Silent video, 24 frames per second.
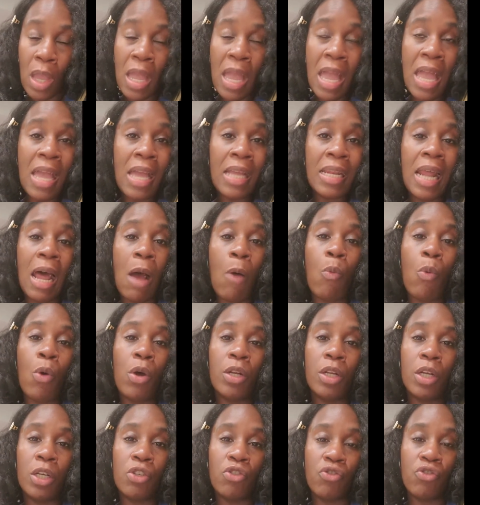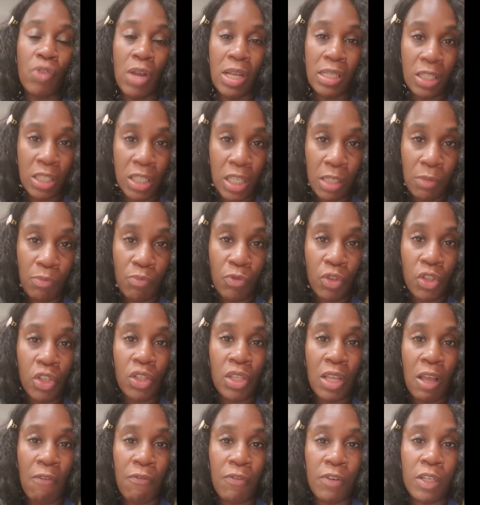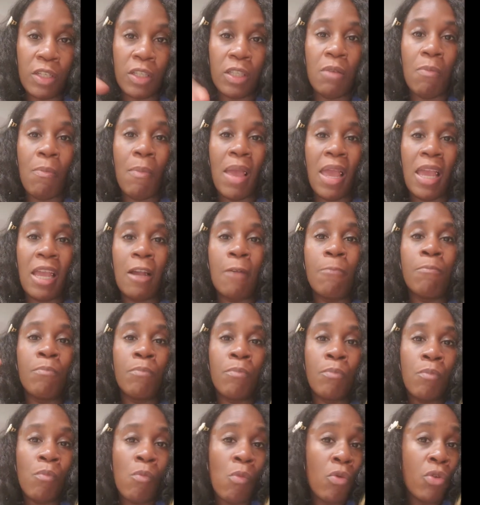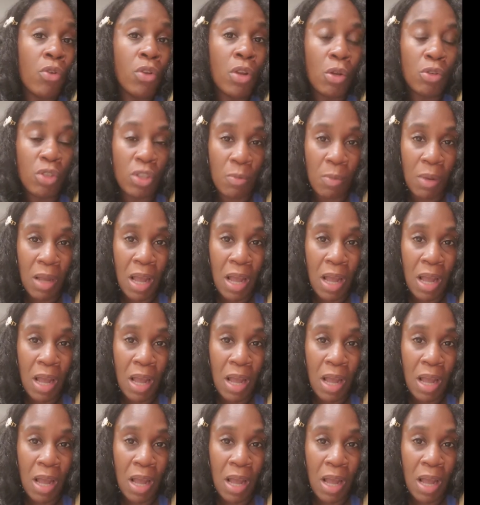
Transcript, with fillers: And I want to address it to definitely make, you know, some